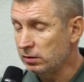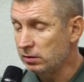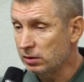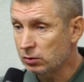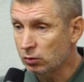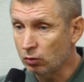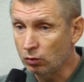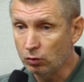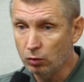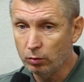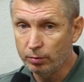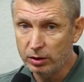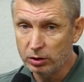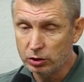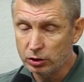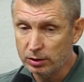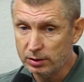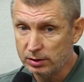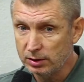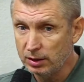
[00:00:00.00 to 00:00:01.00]
somebody
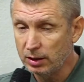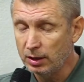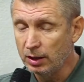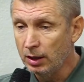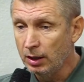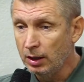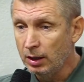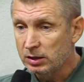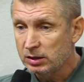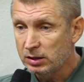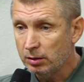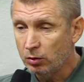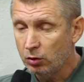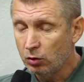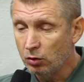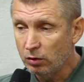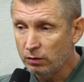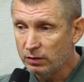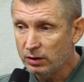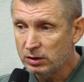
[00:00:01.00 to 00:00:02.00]
goes missing.
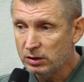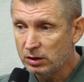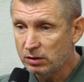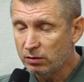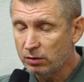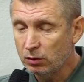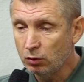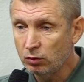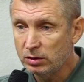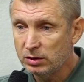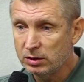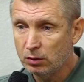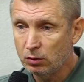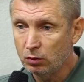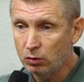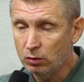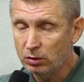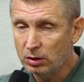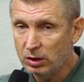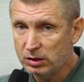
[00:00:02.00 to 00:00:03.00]
Number one
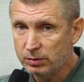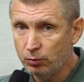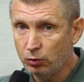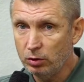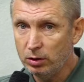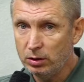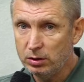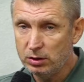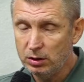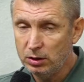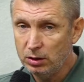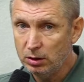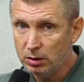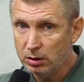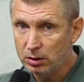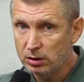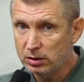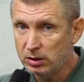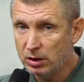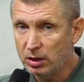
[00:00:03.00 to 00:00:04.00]
is to
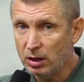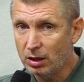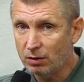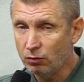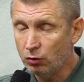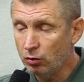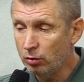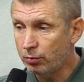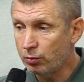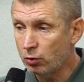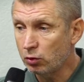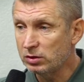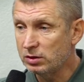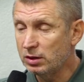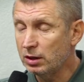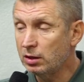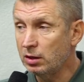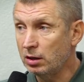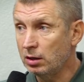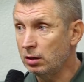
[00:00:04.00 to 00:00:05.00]
address the national
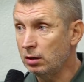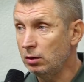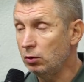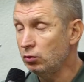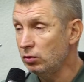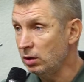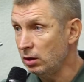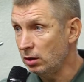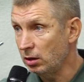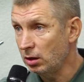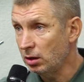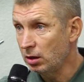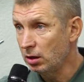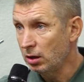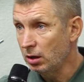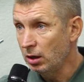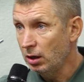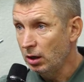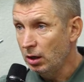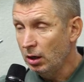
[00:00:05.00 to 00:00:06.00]
police
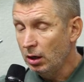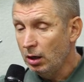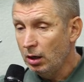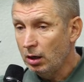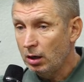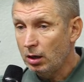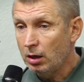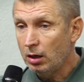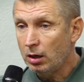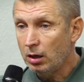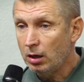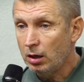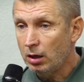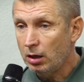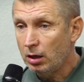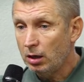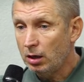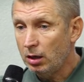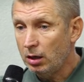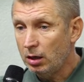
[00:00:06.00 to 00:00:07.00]
with a uh,
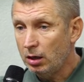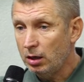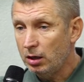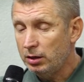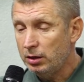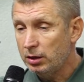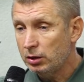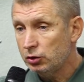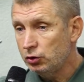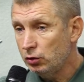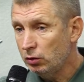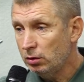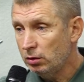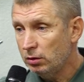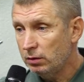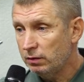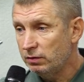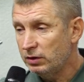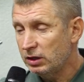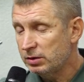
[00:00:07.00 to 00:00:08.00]
request about missing
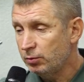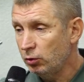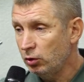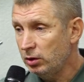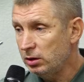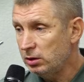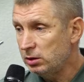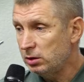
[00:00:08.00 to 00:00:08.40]
person